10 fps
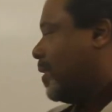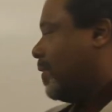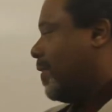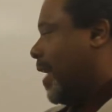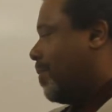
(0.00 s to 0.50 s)

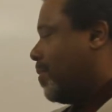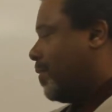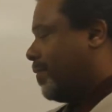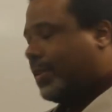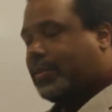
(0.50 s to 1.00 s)
of that
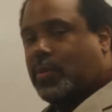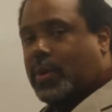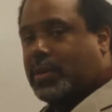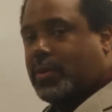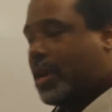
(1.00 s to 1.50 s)
perfect
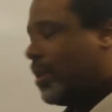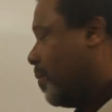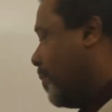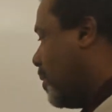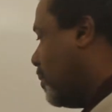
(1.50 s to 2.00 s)
square
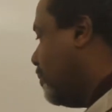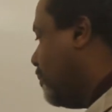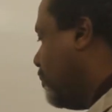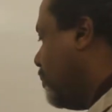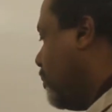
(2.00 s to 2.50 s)
trinomial.
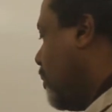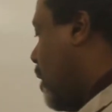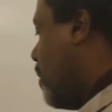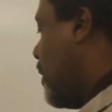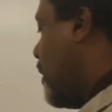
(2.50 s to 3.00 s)

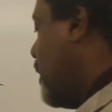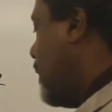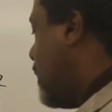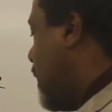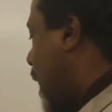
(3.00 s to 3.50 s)
And on
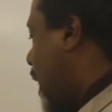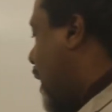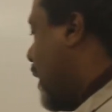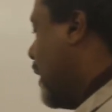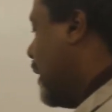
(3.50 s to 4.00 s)
this
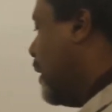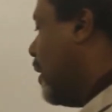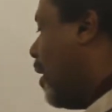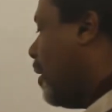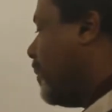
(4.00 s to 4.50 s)
side,
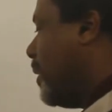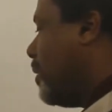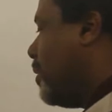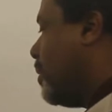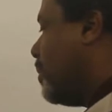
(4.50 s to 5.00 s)
all I'm
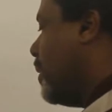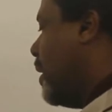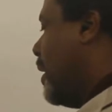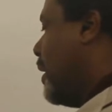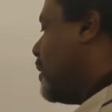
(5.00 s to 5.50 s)
going to do
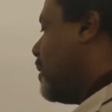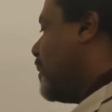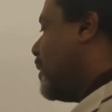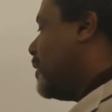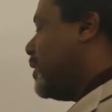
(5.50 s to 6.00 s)
is I'm
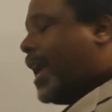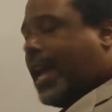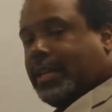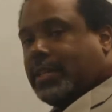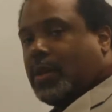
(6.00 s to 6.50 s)
going to
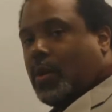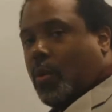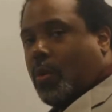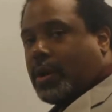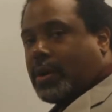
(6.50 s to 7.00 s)
change the
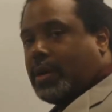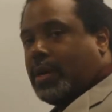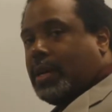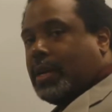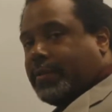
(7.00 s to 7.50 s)
order
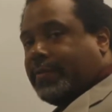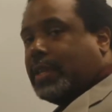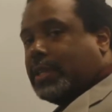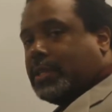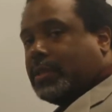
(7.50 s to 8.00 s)
of
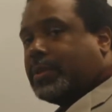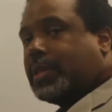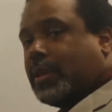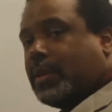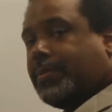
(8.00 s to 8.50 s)
these two
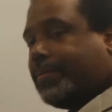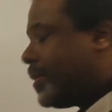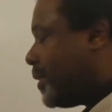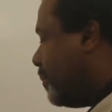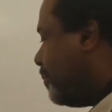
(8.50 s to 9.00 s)

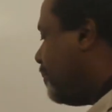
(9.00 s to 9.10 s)
terms.